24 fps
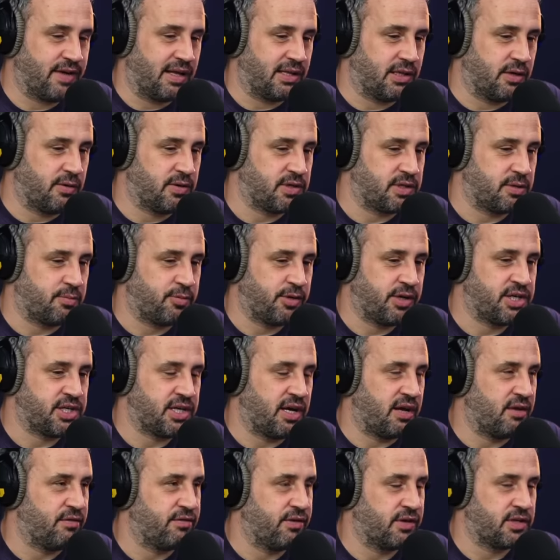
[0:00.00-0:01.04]
value has
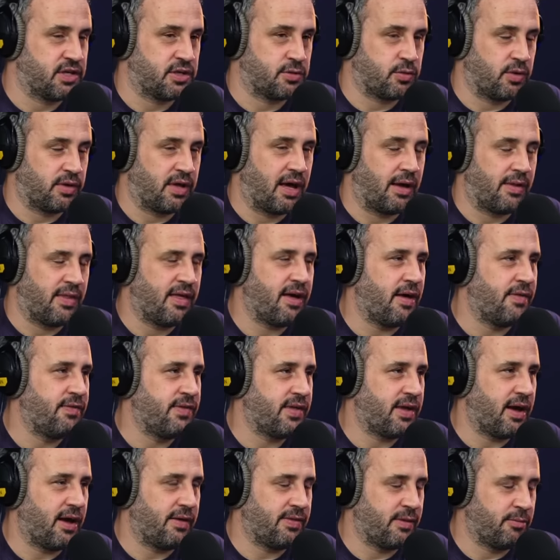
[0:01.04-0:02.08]
depreciated versus what that,
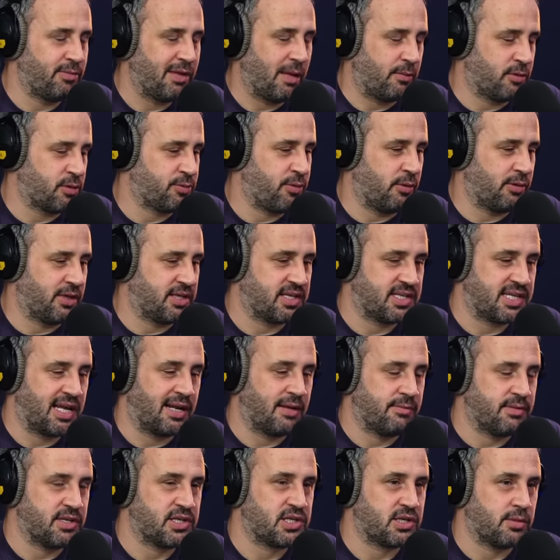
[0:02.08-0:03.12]
and the plan was probably to
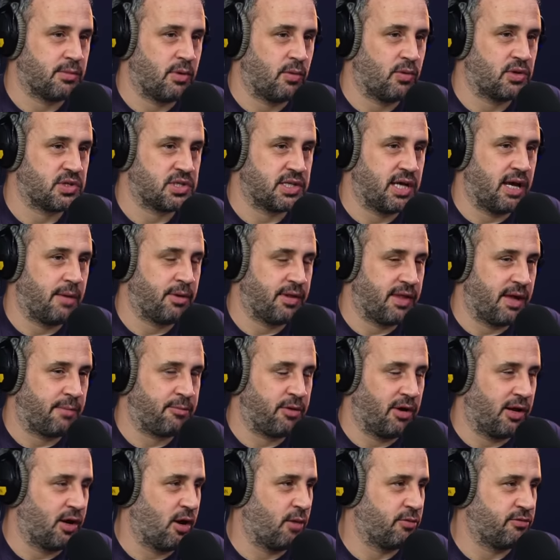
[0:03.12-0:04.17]
sell him this summer, wasn't it? But they
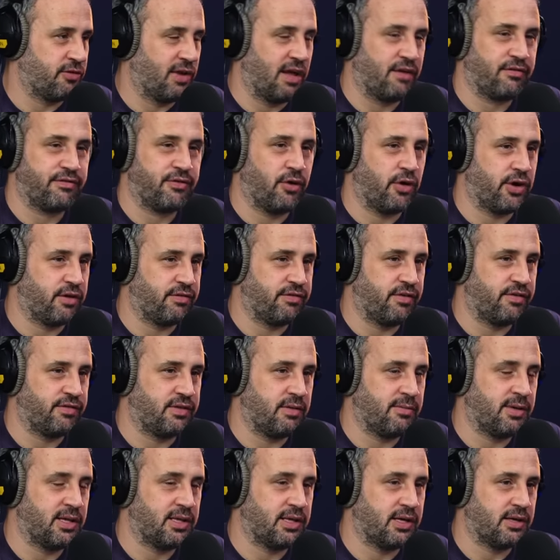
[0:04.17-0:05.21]
probably hoped for like 40 or
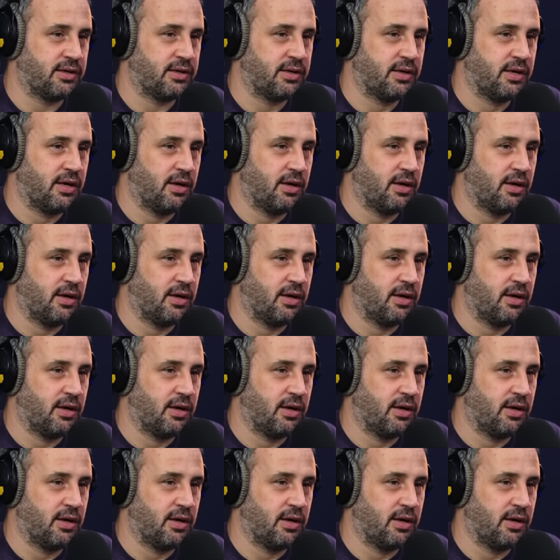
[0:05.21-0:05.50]
50 million.